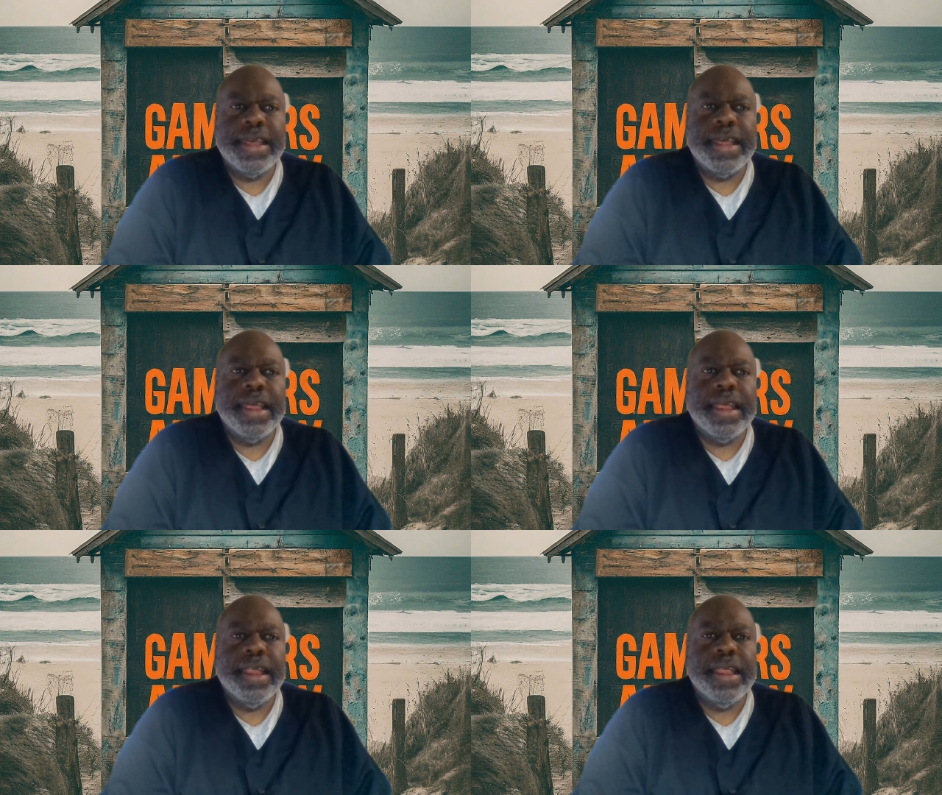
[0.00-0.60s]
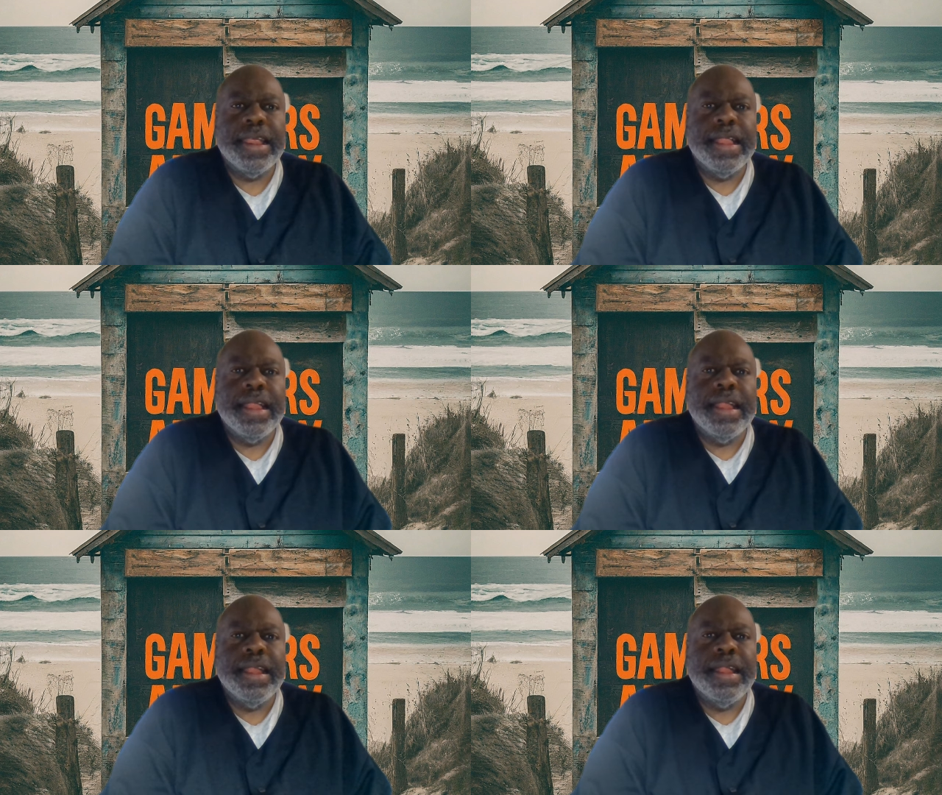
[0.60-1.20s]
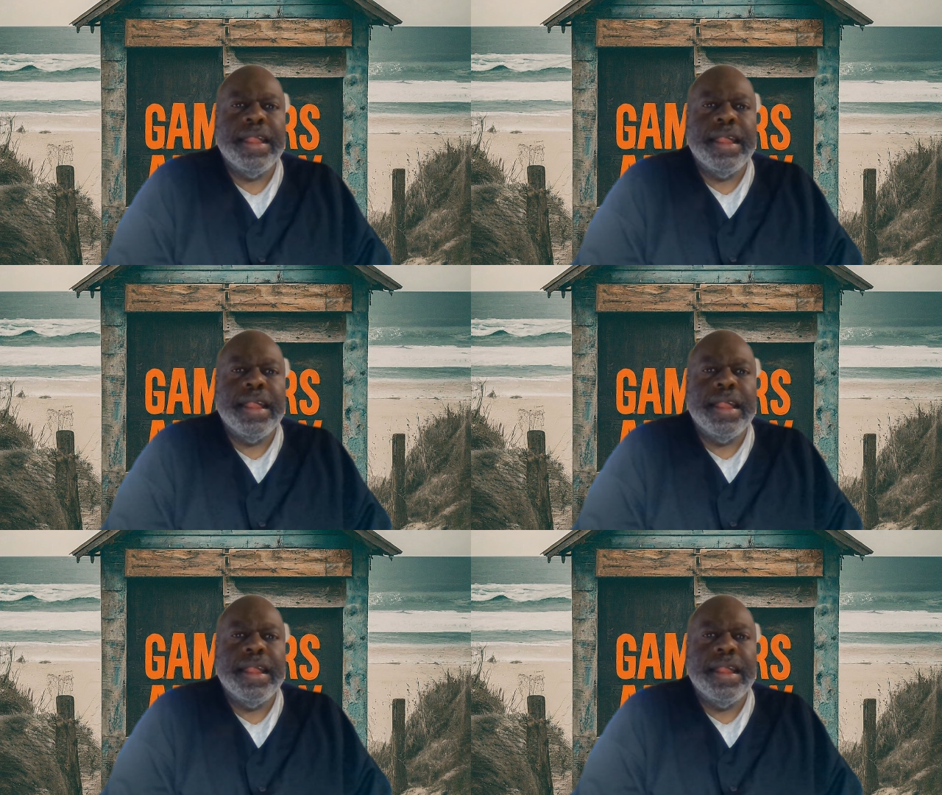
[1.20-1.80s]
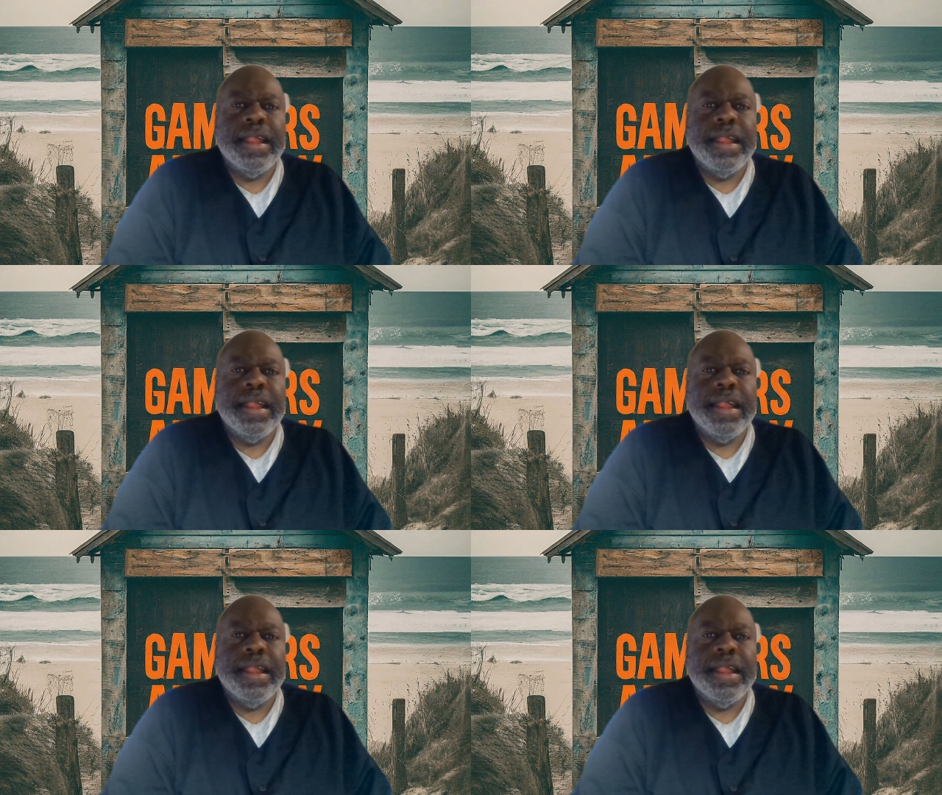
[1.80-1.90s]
[no speech]